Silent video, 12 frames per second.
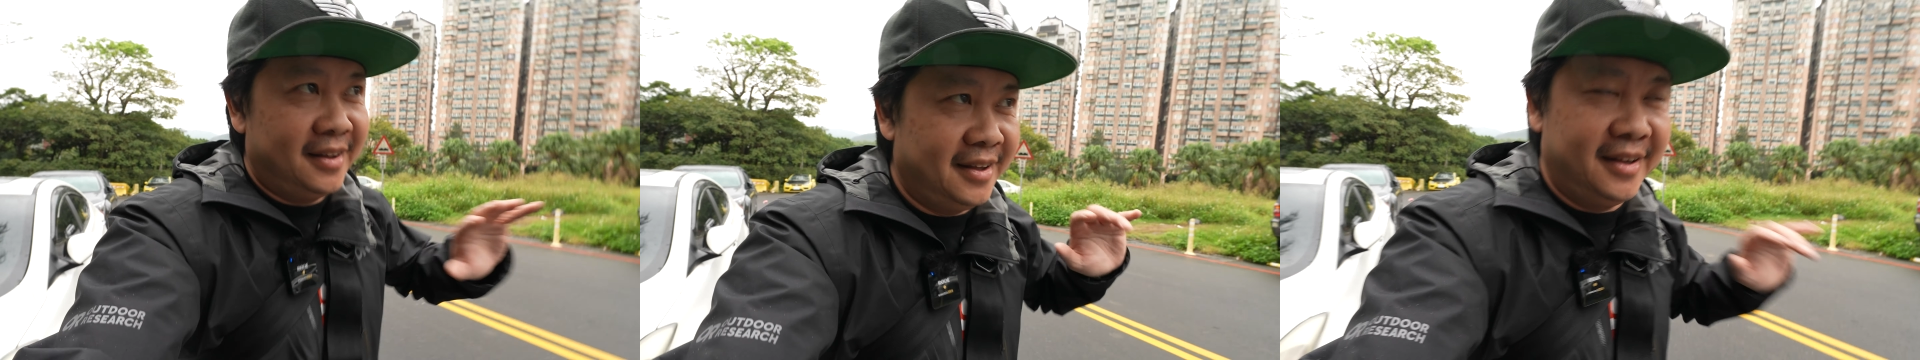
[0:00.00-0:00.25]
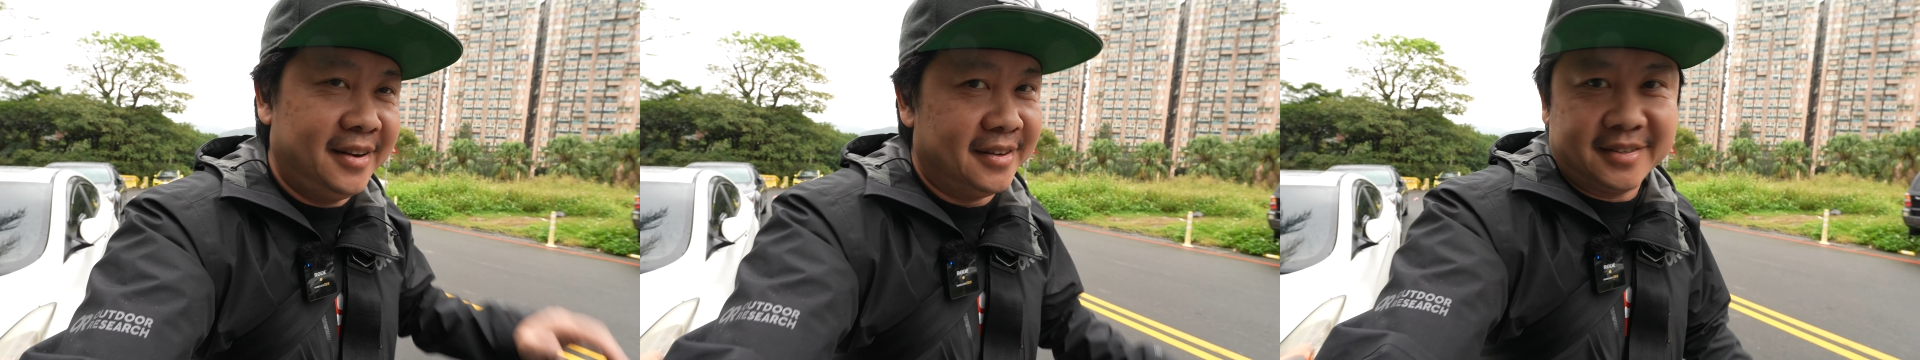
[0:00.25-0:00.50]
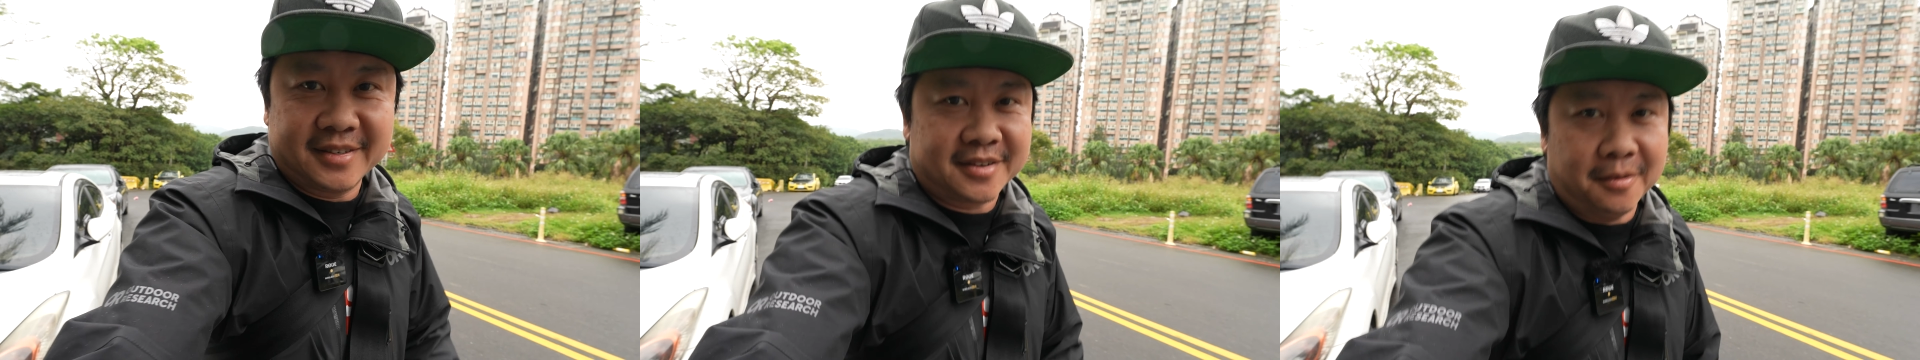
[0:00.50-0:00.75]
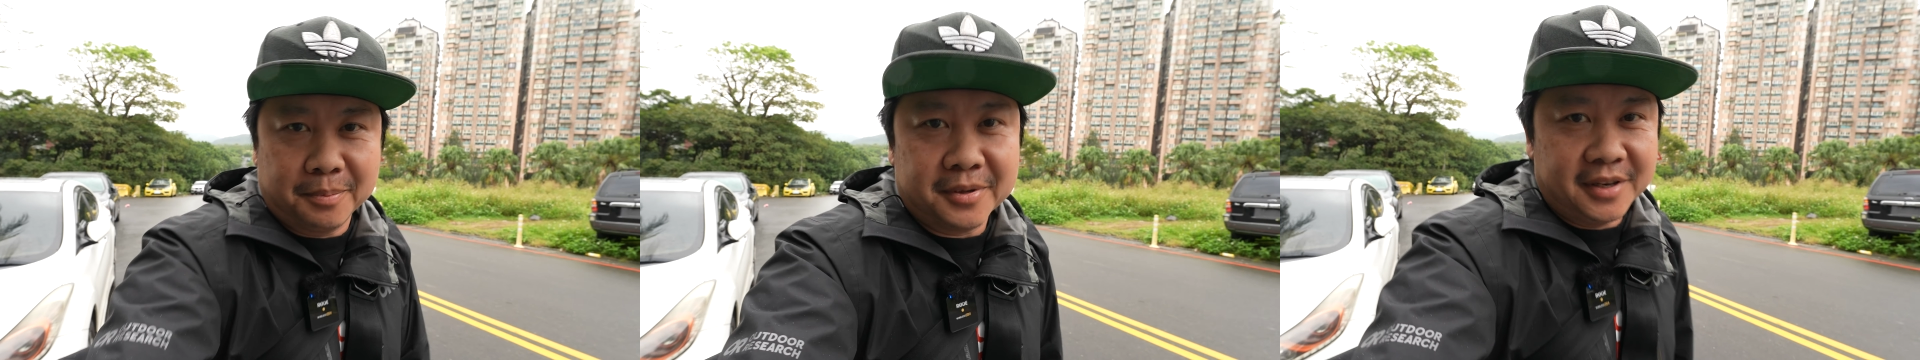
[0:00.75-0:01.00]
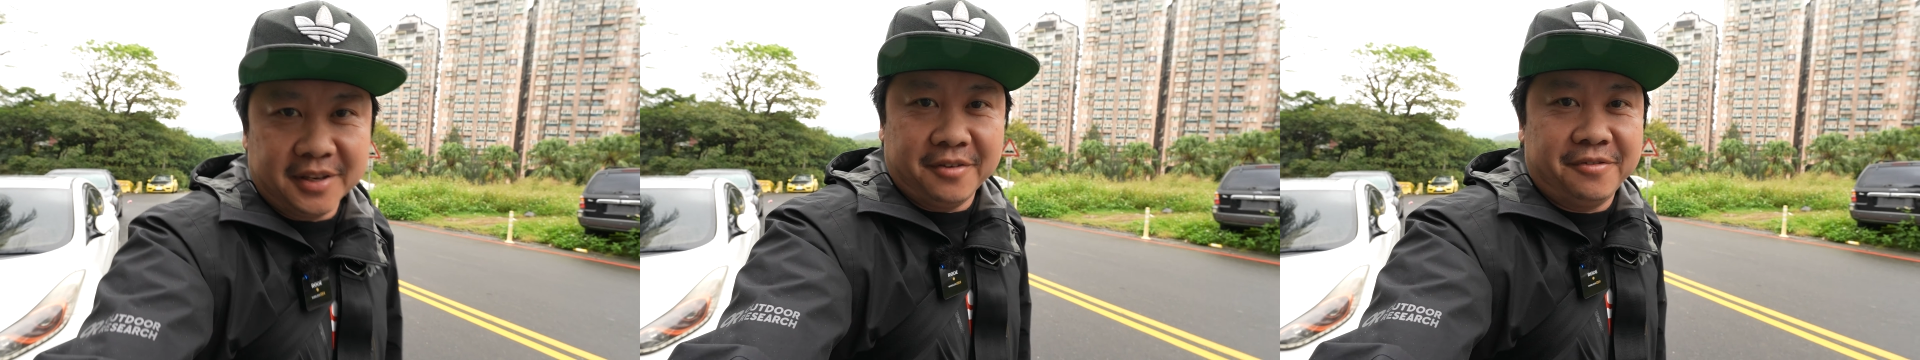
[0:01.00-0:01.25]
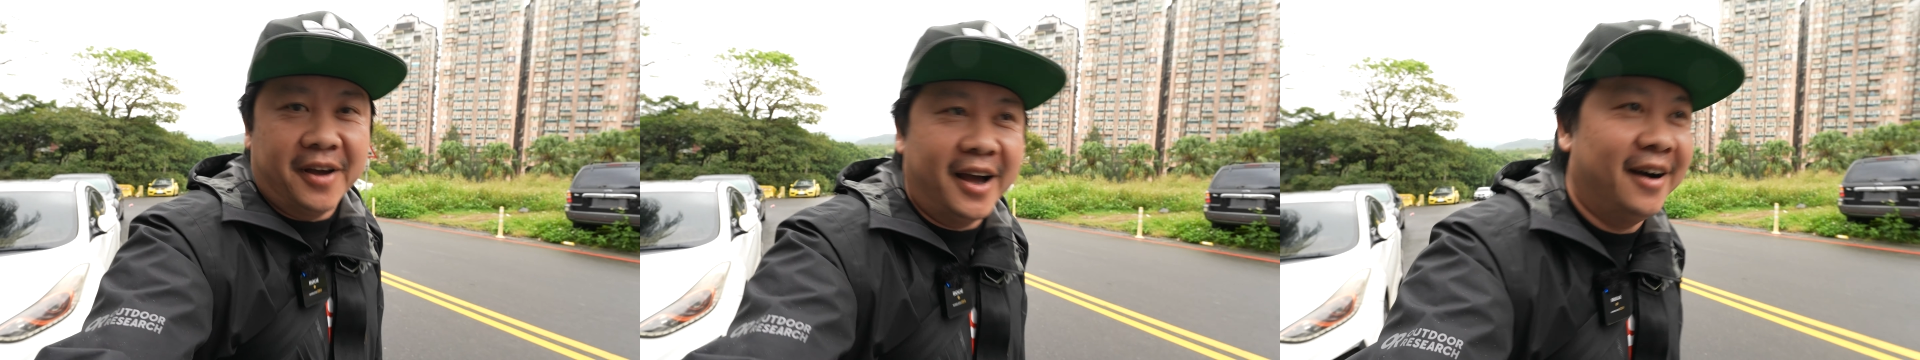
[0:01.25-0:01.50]
and it just completely
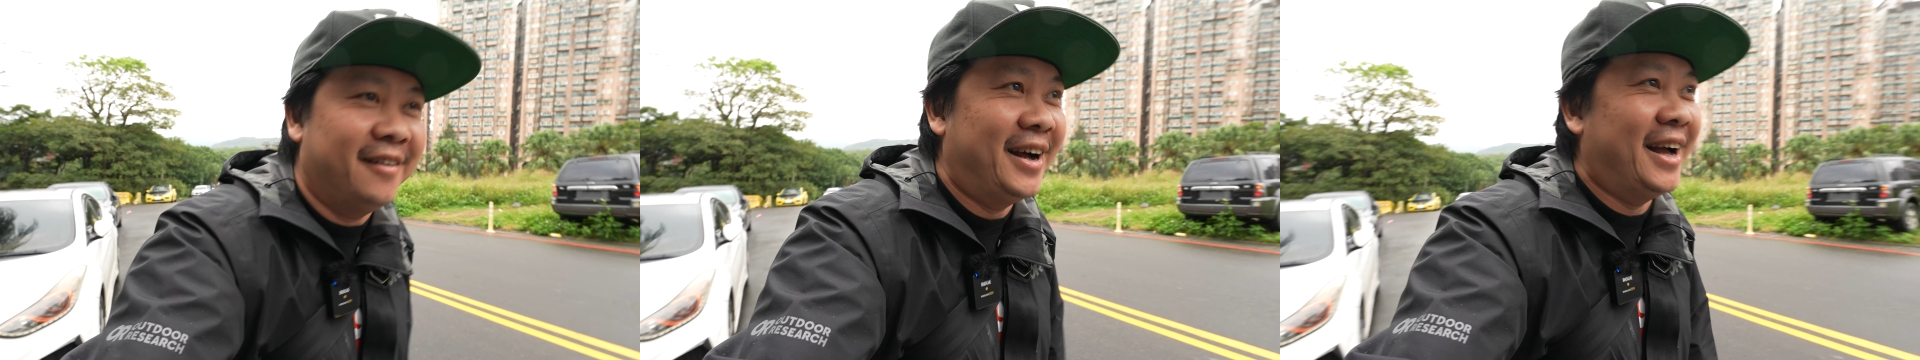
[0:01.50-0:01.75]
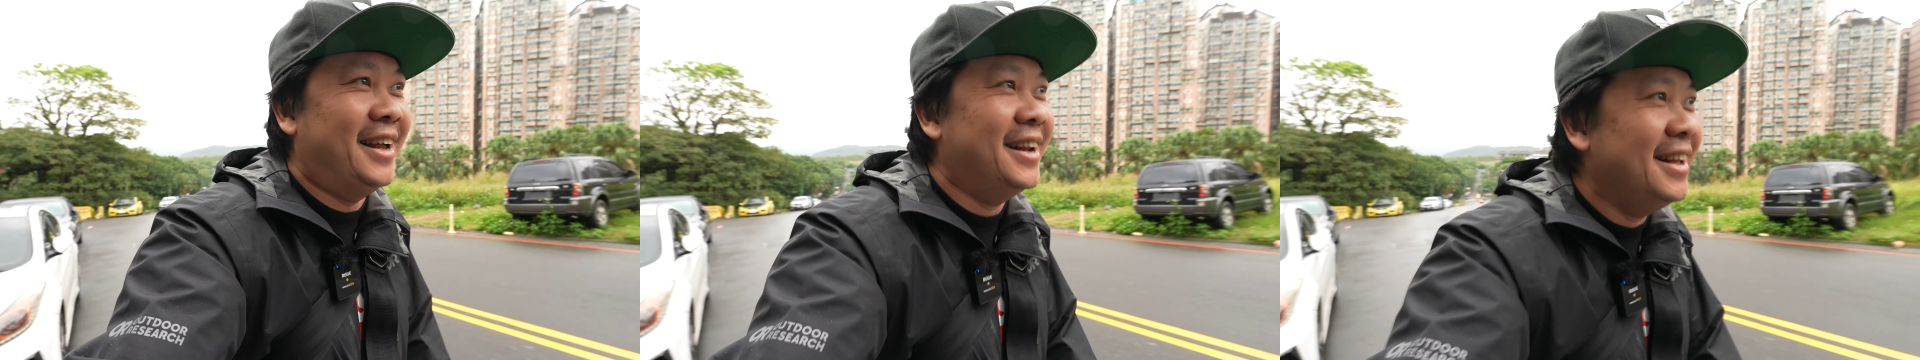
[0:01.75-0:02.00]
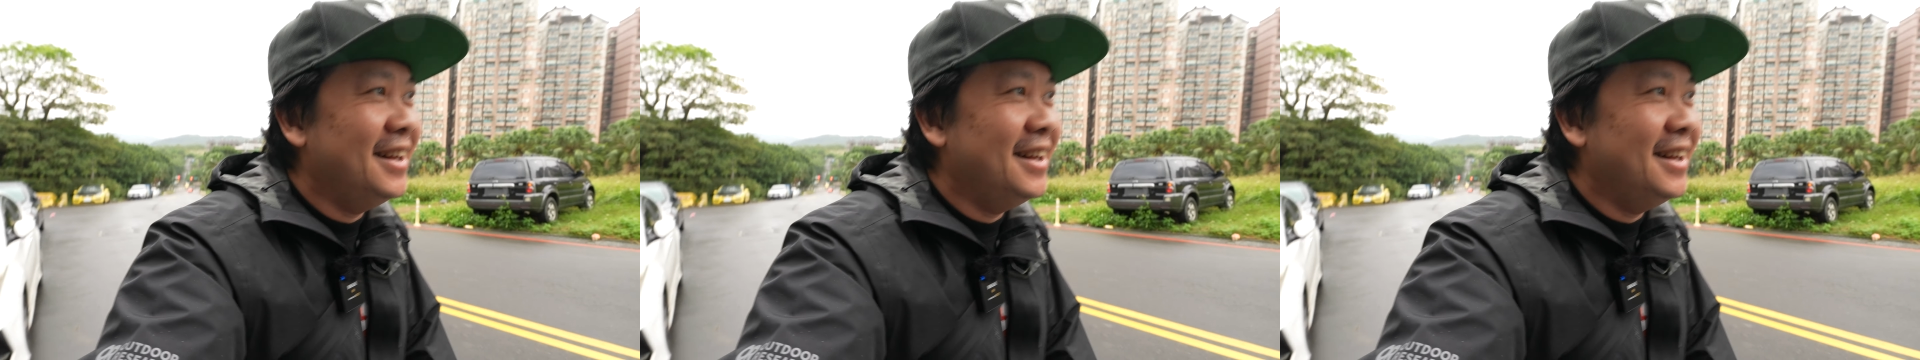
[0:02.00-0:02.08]
fell at